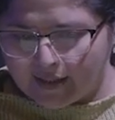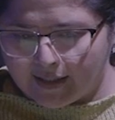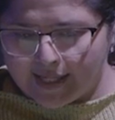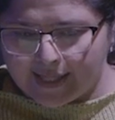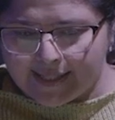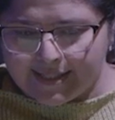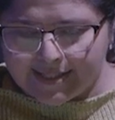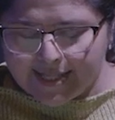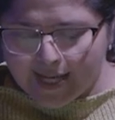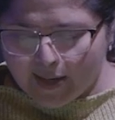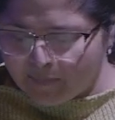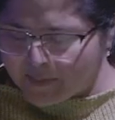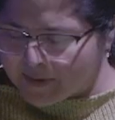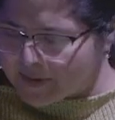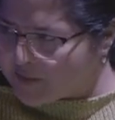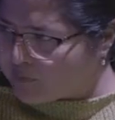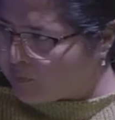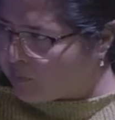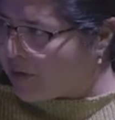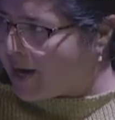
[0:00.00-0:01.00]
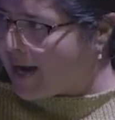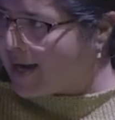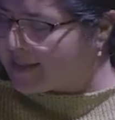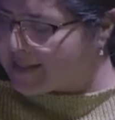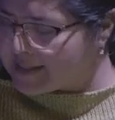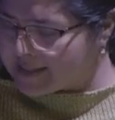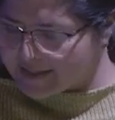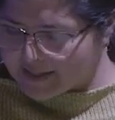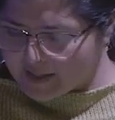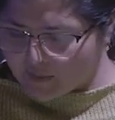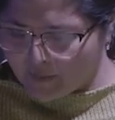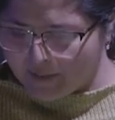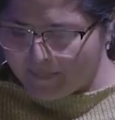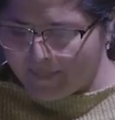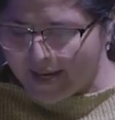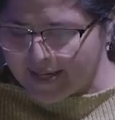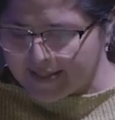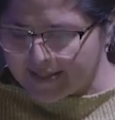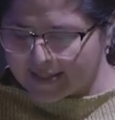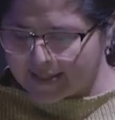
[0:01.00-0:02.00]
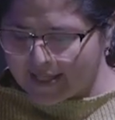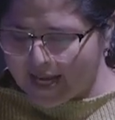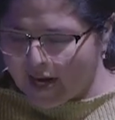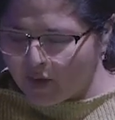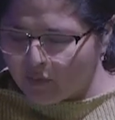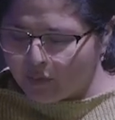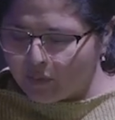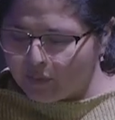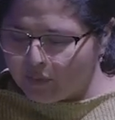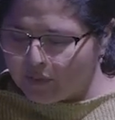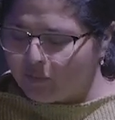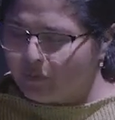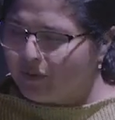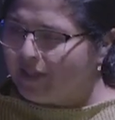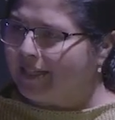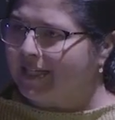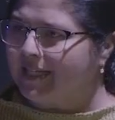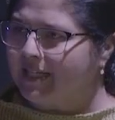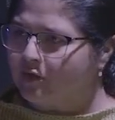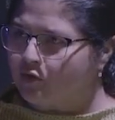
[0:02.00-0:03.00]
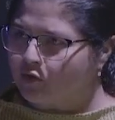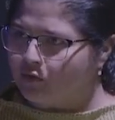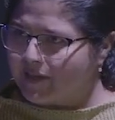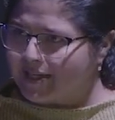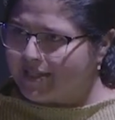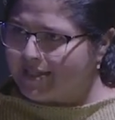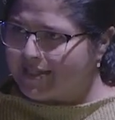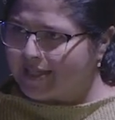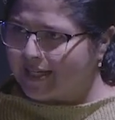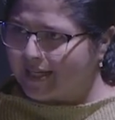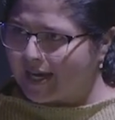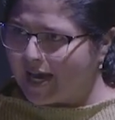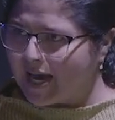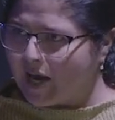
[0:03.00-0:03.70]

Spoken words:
examples of practice that we bask in, how are we really addressing,